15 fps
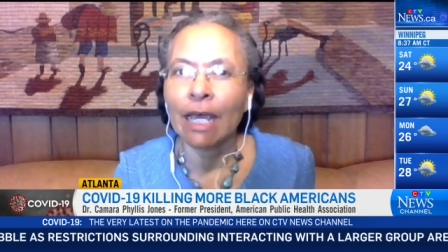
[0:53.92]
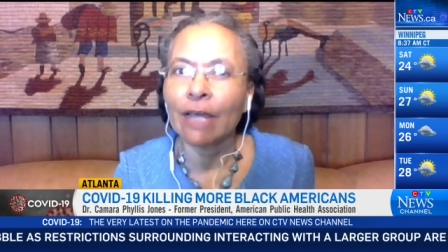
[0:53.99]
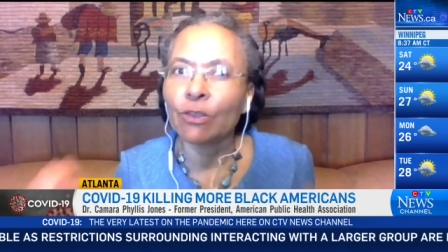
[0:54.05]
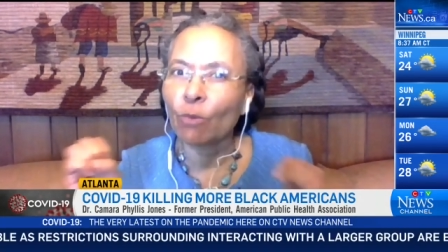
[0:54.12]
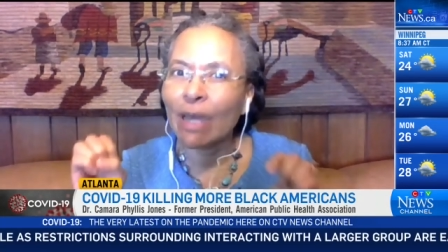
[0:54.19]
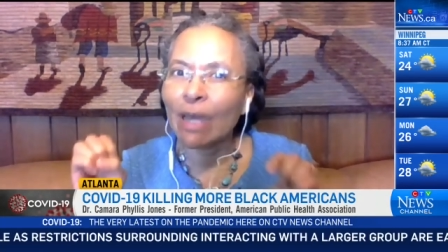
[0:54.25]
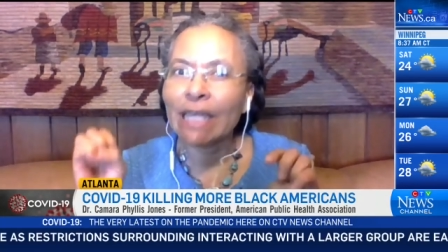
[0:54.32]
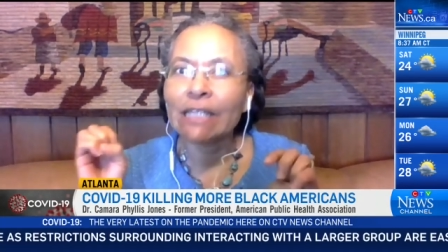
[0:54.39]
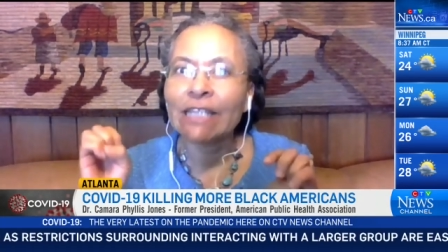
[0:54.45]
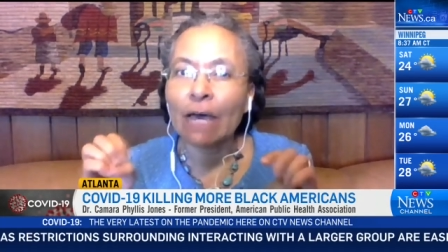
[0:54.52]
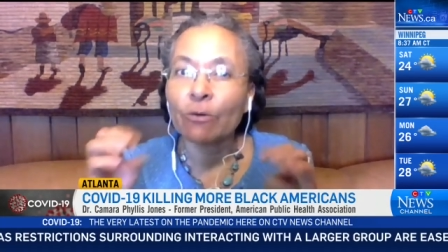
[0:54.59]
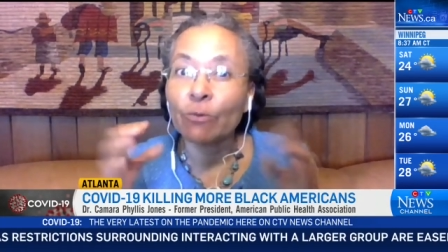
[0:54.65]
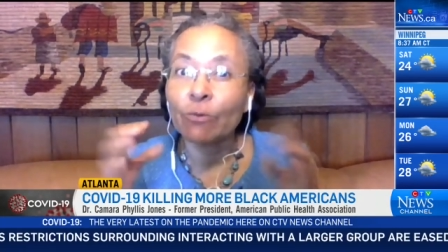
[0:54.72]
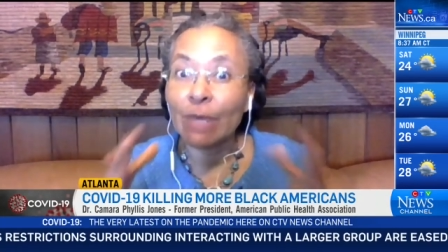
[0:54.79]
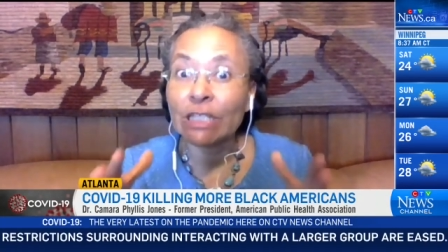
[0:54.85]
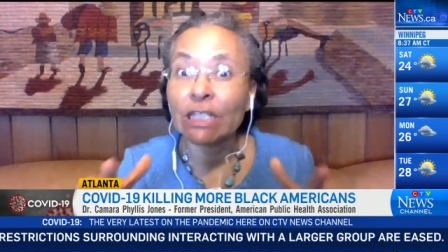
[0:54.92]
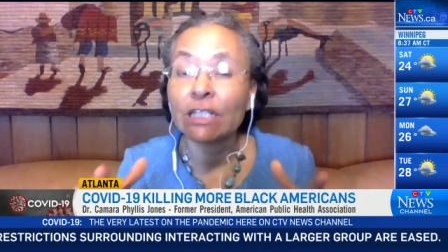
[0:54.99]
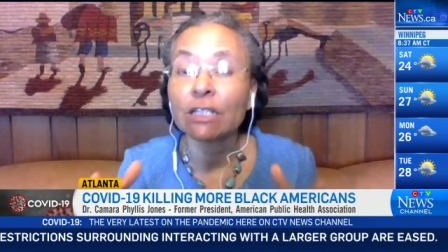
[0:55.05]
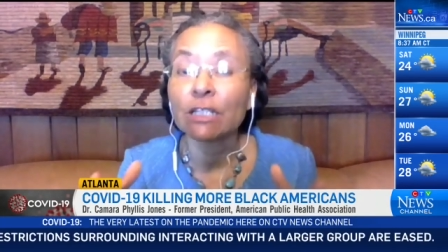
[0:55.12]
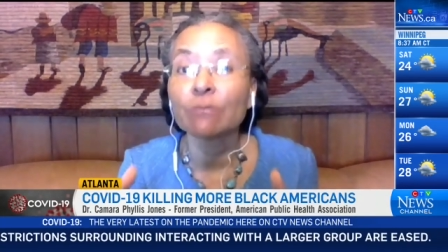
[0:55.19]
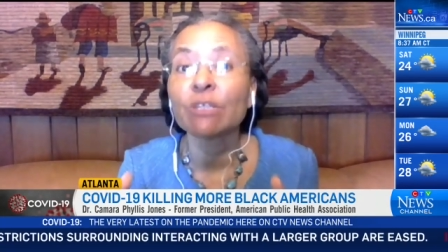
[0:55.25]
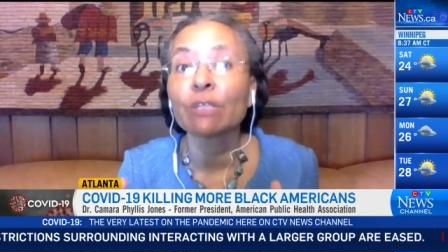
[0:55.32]
And the way that
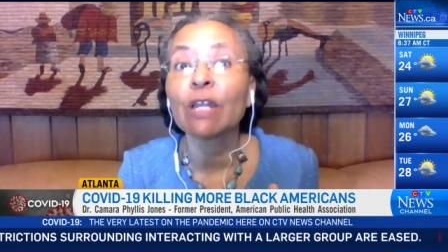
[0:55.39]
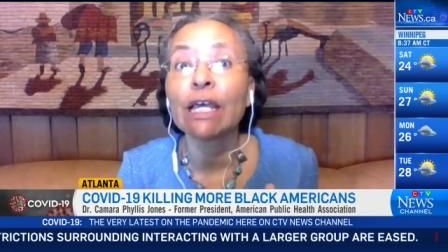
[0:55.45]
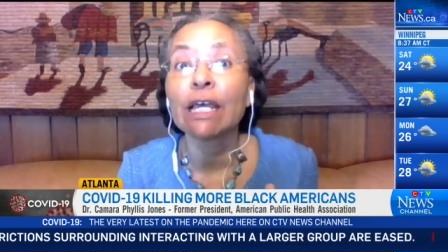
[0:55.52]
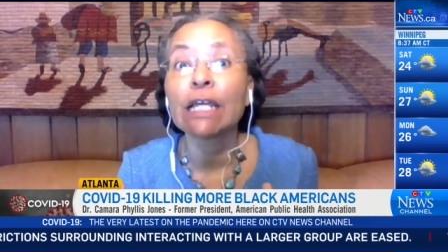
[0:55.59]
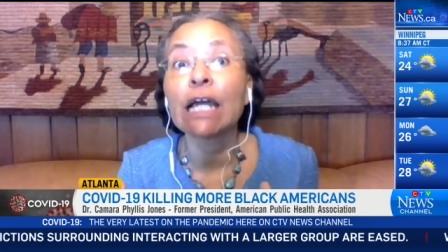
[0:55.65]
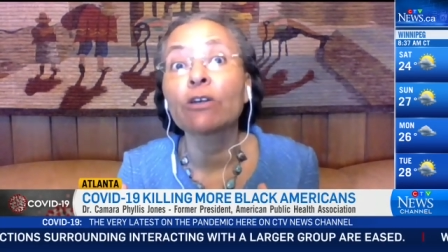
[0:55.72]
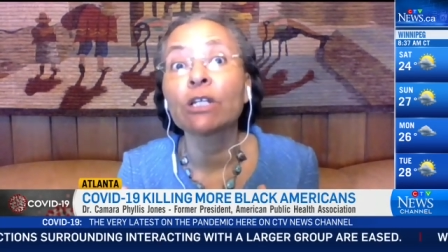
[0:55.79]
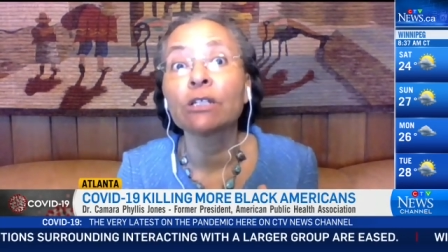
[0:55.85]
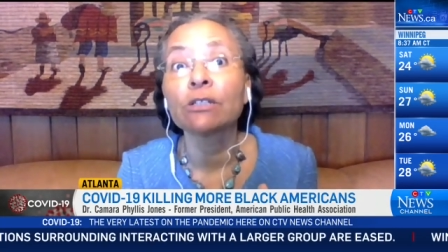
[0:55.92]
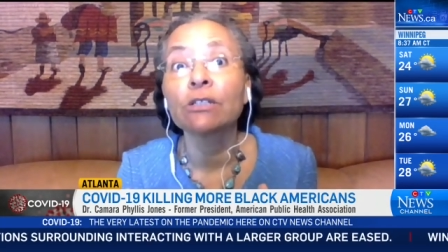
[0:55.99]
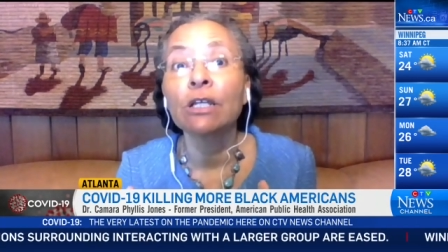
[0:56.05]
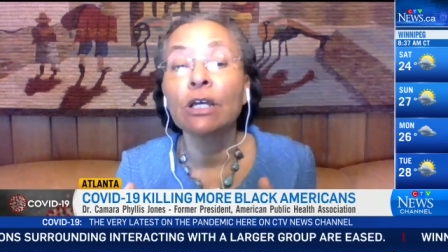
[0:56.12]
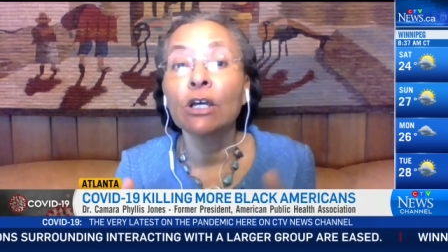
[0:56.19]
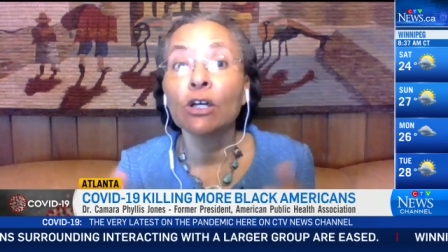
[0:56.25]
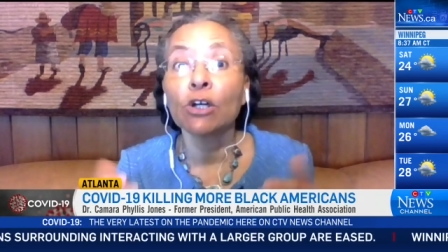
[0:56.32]
racism is playing out in